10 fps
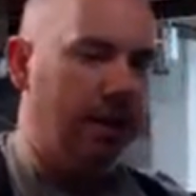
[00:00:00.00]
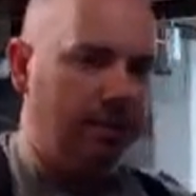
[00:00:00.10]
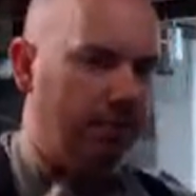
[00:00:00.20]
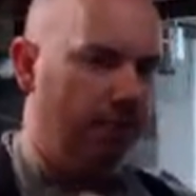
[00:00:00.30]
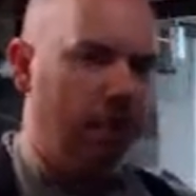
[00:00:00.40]

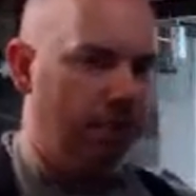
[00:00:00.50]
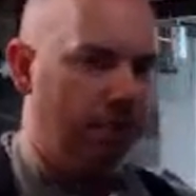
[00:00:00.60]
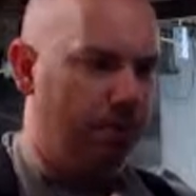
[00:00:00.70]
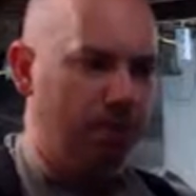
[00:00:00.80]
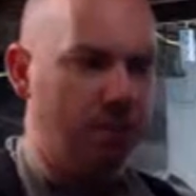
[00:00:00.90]
uh,
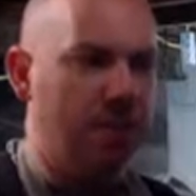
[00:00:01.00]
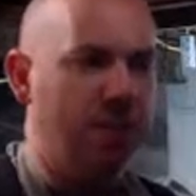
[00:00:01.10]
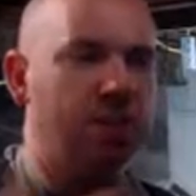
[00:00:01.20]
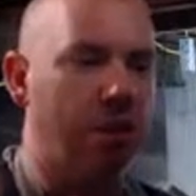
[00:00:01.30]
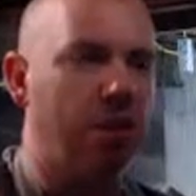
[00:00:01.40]
take
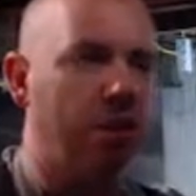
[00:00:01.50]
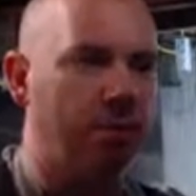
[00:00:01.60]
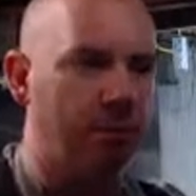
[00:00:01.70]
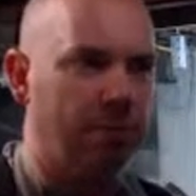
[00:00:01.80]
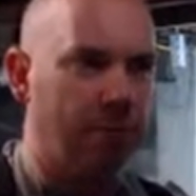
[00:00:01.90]
all the,
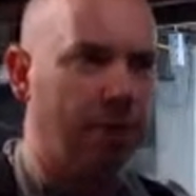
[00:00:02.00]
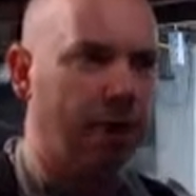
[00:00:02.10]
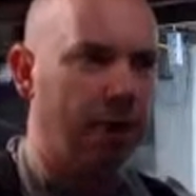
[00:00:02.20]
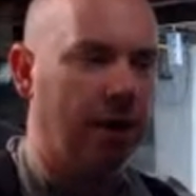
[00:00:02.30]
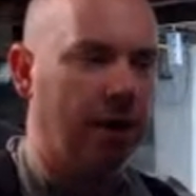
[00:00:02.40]
the pieces
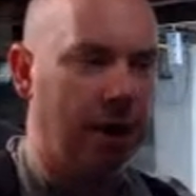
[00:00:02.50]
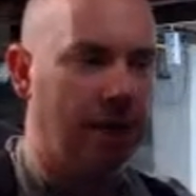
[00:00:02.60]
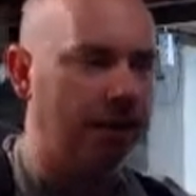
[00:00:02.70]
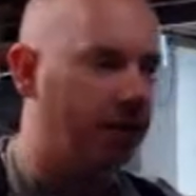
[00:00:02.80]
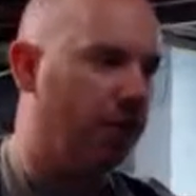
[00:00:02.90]
all come
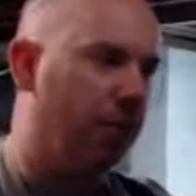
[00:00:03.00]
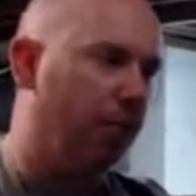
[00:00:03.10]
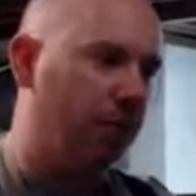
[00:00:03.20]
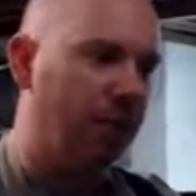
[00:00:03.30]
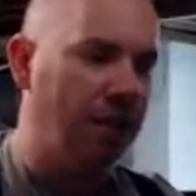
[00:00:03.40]
apart
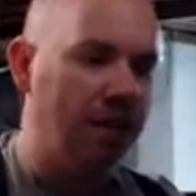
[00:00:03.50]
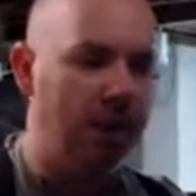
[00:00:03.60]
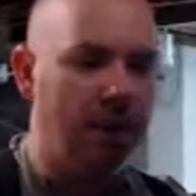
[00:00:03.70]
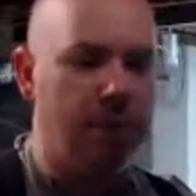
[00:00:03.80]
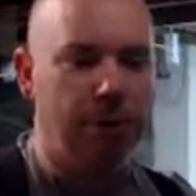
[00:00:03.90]
and I have
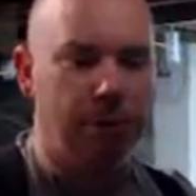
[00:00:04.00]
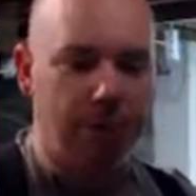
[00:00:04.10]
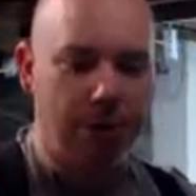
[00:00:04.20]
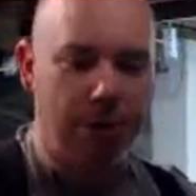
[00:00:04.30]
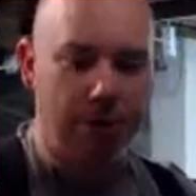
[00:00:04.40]
to go
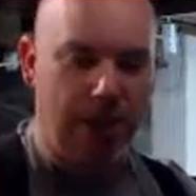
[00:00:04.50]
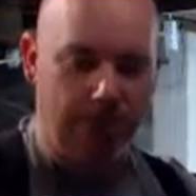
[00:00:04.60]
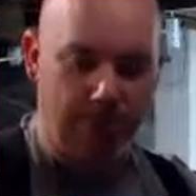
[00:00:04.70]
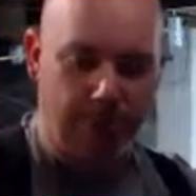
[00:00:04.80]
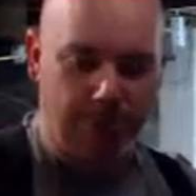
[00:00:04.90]
clean them
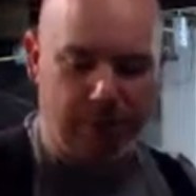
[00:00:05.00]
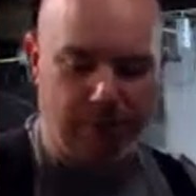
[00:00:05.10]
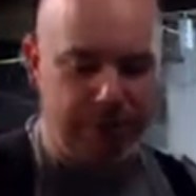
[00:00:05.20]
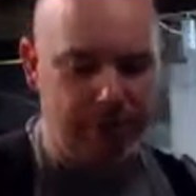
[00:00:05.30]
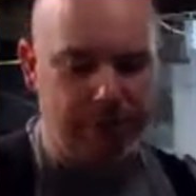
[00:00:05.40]
up and
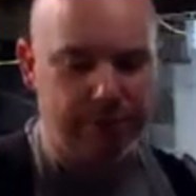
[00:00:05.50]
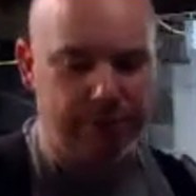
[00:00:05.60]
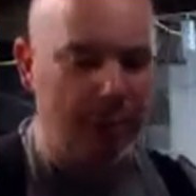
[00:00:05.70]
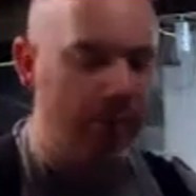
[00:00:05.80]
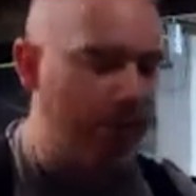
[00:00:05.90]
resolder them.
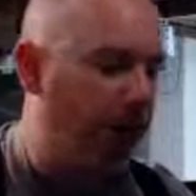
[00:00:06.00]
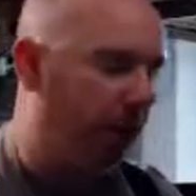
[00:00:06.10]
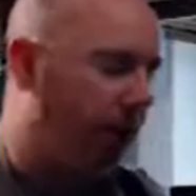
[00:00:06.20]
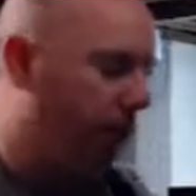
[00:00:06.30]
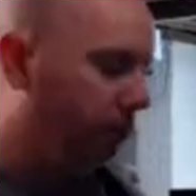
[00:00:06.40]
So
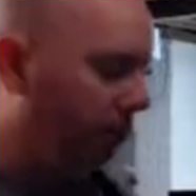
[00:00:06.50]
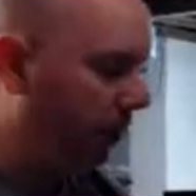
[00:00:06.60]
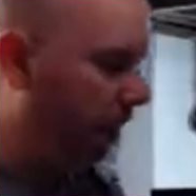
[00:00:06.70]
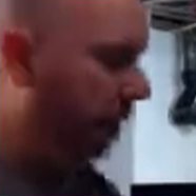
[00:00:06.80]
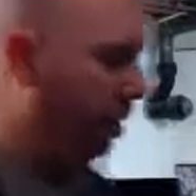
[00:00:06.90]
it's not a
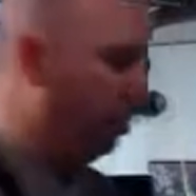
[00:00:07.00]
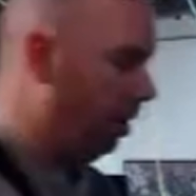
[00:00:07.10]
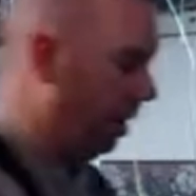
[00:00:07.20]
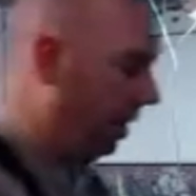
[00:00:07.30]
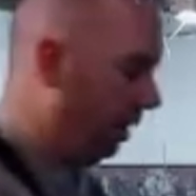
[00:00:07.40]
big
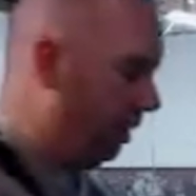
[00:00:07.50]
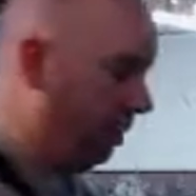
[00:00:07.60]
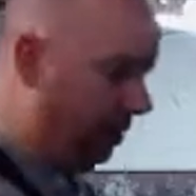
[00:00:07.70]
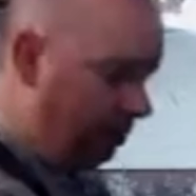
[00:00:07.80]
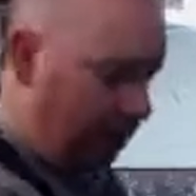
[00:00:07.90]
loss, but
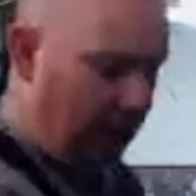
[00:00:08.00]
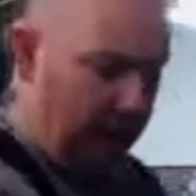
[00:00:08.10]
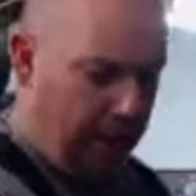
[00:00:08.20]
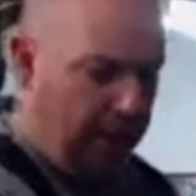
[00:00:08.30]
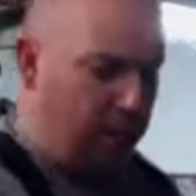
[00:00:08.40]

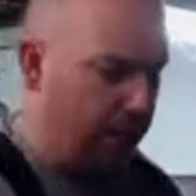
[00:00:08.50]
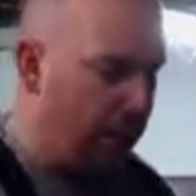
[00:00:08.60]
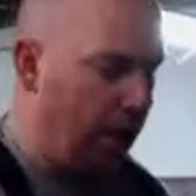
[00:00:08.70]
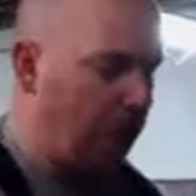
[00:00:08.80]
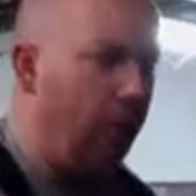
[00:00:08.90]
in the
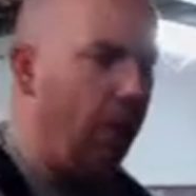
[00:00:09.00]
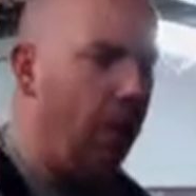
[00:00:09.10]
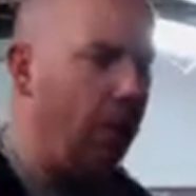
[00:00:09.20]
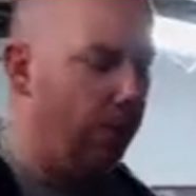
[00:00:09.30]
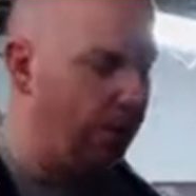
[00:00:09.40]

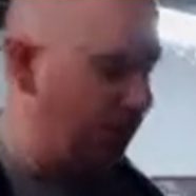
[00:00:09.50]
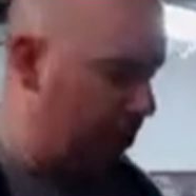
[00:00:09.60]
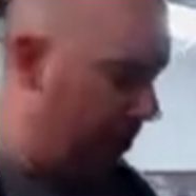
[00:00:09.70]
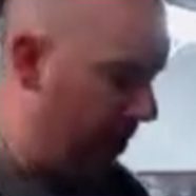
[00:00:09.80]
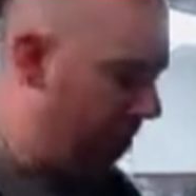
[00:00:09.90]
in the
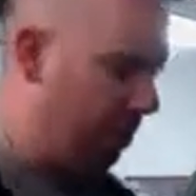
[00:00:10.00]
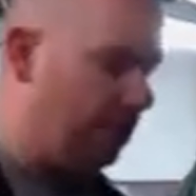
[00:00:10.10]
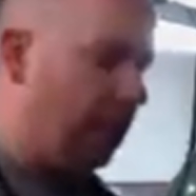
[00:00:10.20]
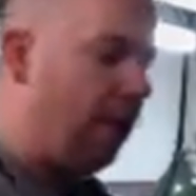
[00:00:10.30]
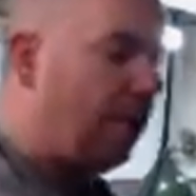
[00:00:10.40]
realm of all
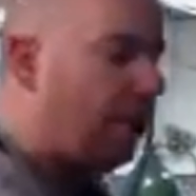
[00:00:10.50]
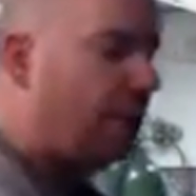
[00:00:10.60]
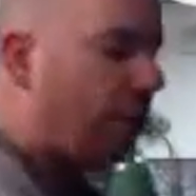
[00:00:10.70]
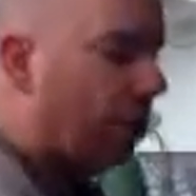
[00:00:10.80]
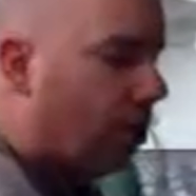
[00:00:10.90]
of these
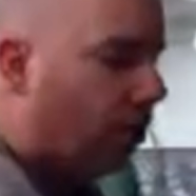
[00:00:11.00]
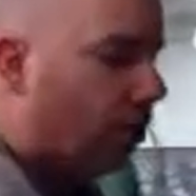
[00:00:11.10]
pieces